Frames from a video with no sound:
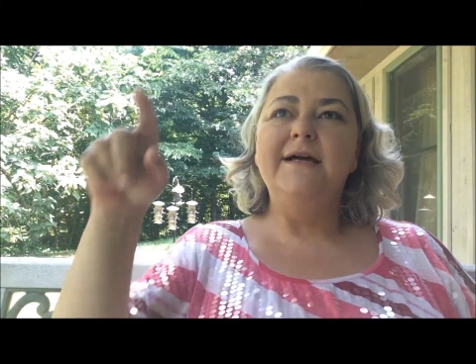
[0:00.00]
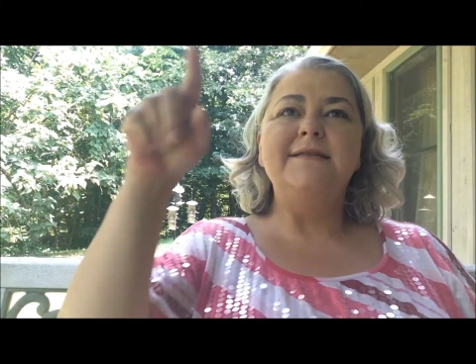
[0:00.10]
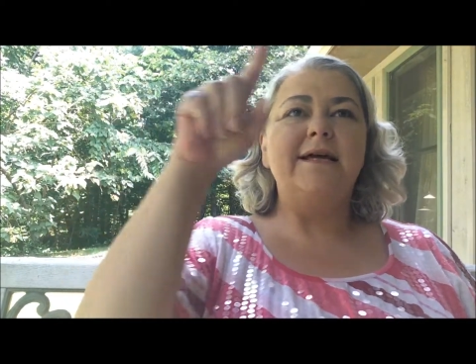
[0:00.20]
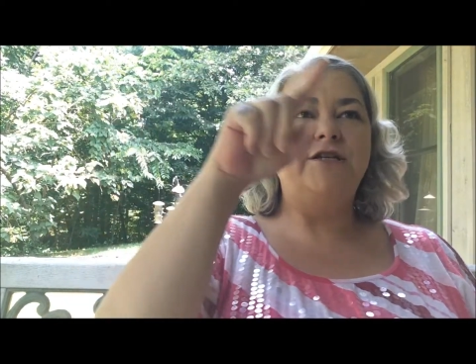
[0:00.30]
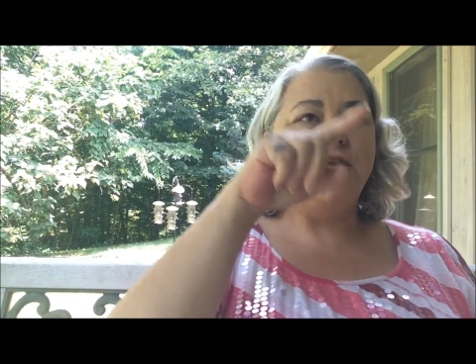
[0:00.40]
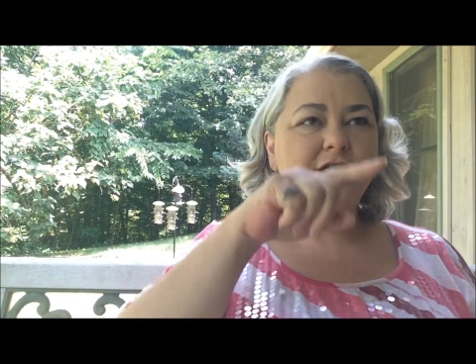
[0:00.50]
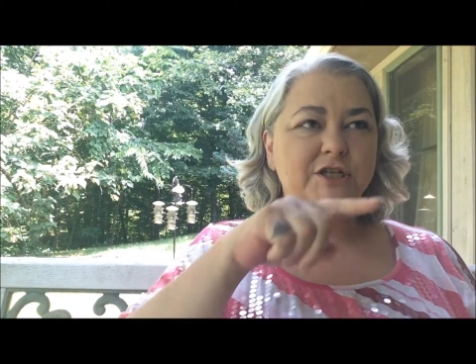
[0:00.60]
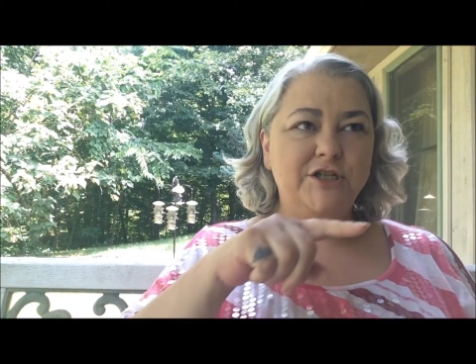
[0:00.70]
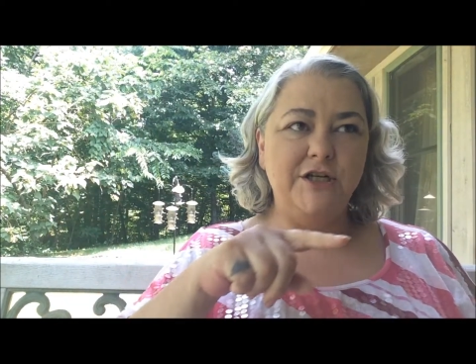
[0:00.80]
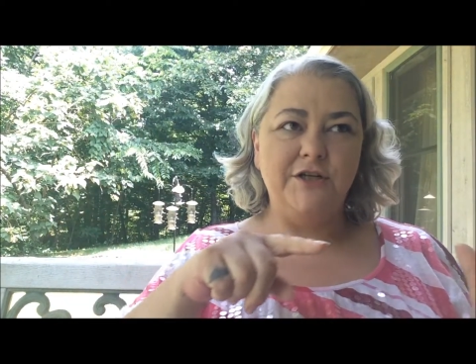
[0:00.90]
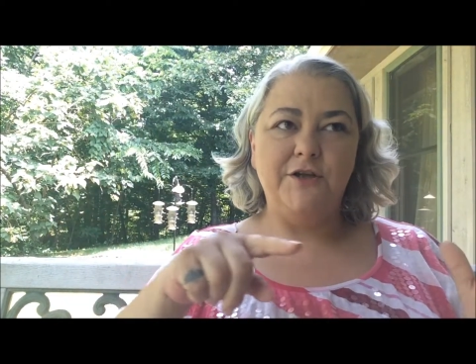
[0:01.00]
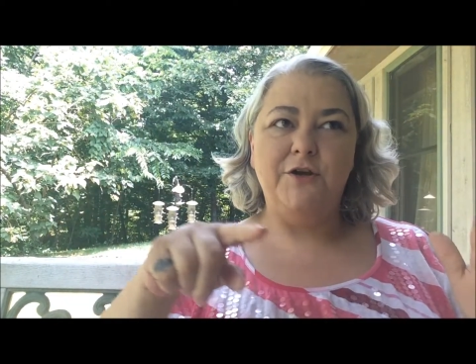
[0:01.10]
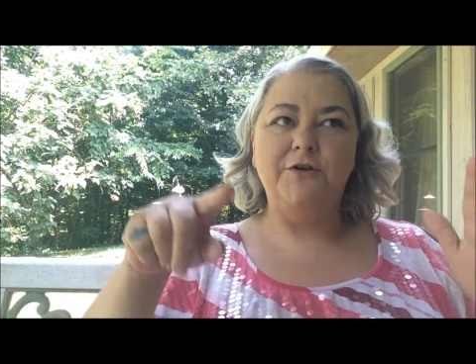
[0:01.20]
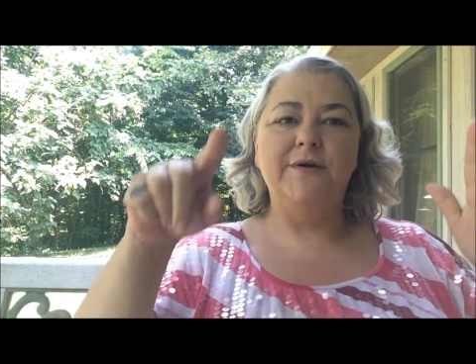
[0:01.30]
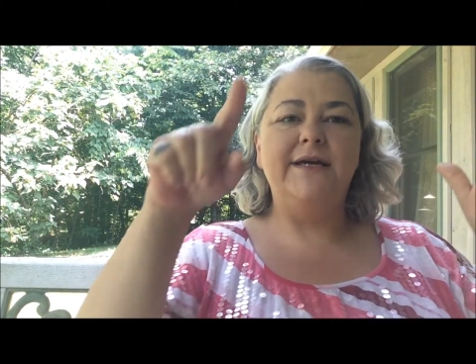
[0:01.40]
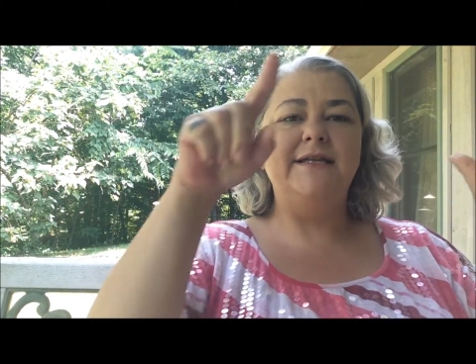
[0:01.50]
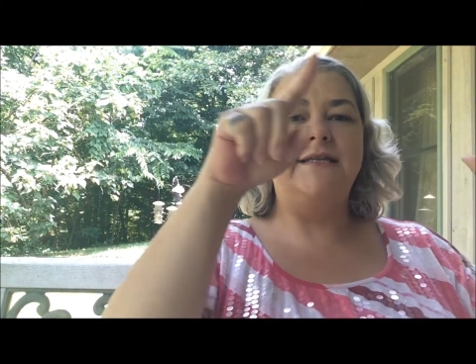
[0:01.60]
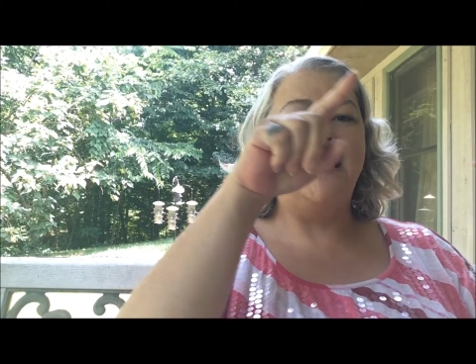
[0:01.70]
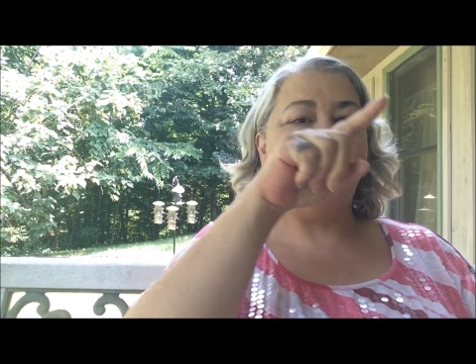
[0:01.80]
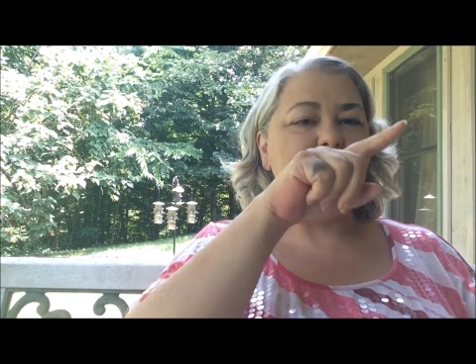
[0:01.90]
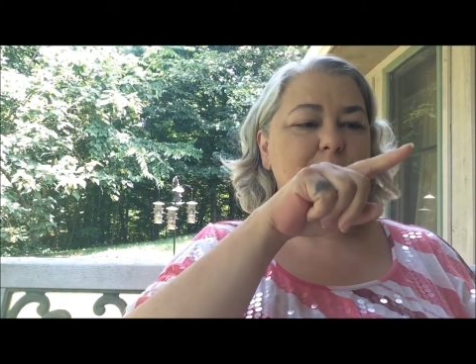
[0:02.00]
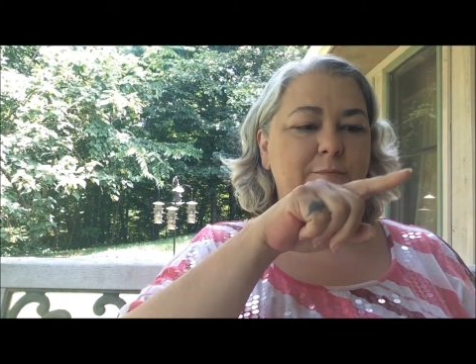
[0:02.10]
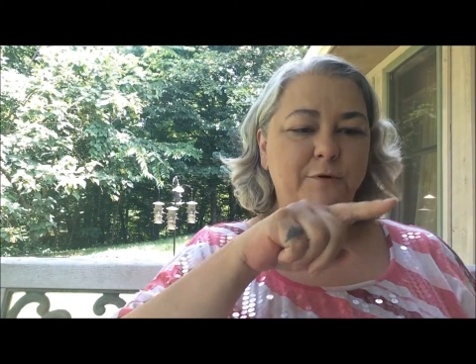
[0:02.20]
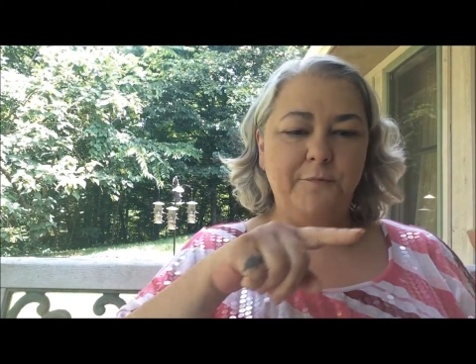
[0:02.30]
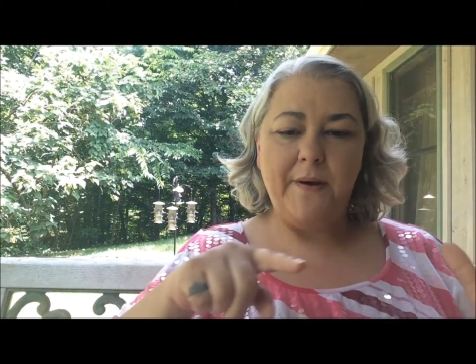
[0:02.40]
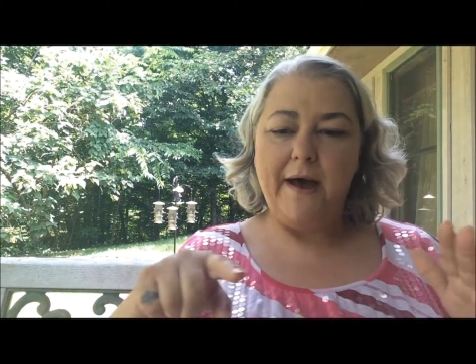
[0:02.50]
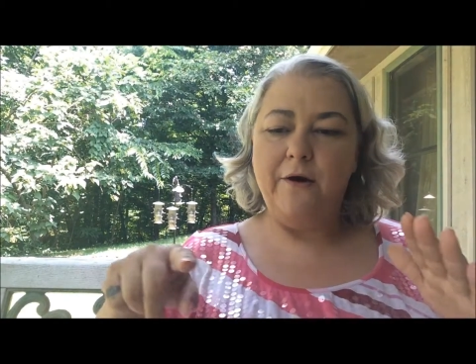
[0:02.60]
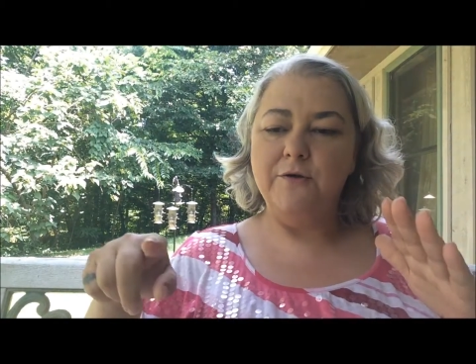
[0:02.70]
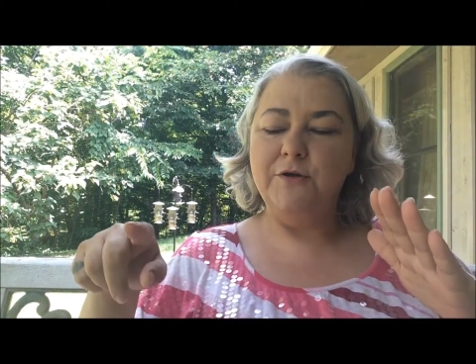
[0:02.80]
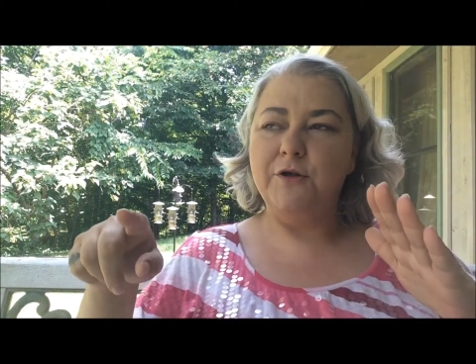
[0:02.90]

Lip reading: digestion. You intake, you poop out.